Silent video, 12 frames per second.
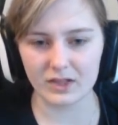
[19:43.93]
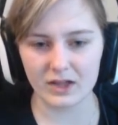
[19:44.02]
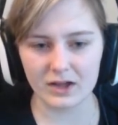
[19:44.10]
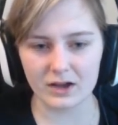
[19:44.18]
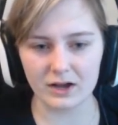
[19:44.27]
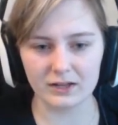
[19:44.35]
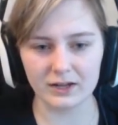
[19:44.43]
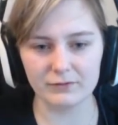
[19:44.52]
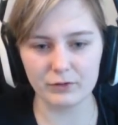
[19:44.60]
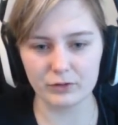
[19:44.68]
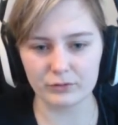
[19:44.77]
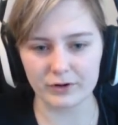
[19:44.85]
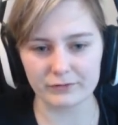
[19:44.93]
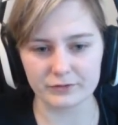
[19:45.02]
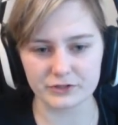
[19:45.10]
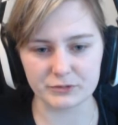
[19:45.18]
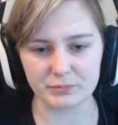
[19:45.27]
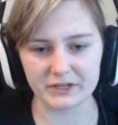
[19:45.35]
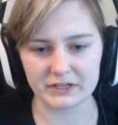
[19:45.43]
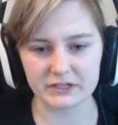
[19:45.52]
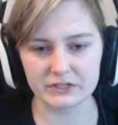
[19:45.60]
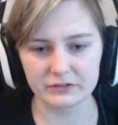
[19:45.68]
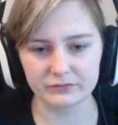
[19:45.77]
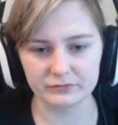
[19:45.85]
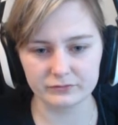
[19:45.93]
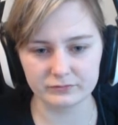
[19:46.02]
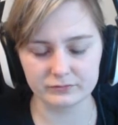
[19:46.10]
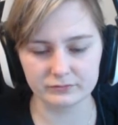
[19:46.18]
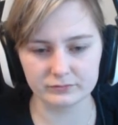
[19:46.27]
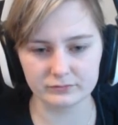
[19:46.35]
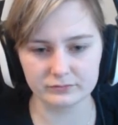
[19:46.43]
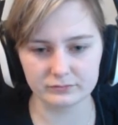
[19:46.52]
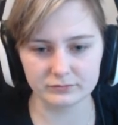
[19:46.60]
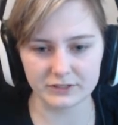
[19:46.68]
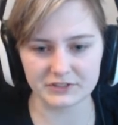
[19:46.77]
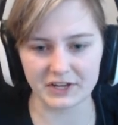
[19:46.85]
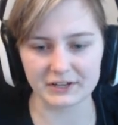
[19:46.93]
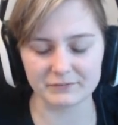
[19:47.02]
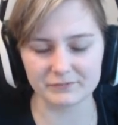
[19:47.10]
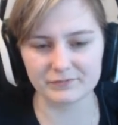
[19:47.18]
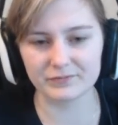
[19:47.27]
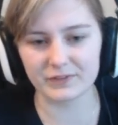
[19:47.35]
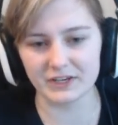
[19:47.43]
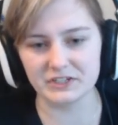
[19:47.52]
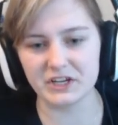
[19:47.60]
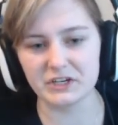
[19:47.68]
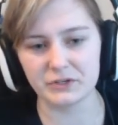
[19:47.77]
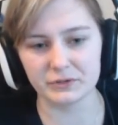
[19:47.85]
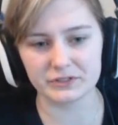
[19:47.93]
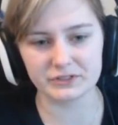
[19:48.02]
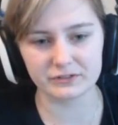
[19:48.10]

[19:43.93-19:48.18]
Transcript: I love all the reference to pigs. It's like continuous.